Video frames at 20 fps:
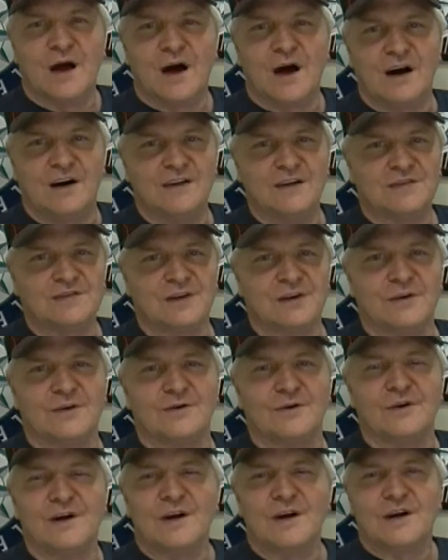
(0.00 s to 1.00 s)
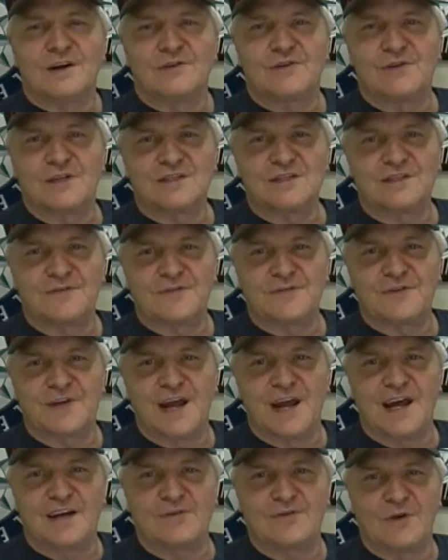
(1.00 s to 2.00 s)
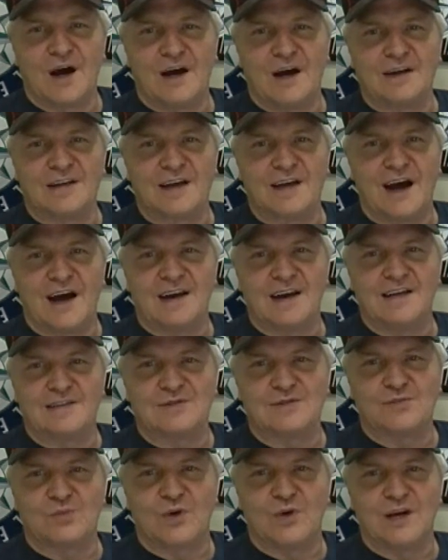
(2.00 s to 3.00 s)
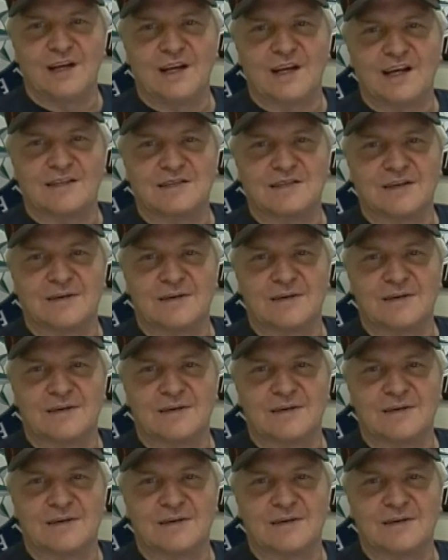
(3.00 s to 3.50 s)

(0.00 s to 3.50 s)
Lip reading: Also, Kris Negron got his win as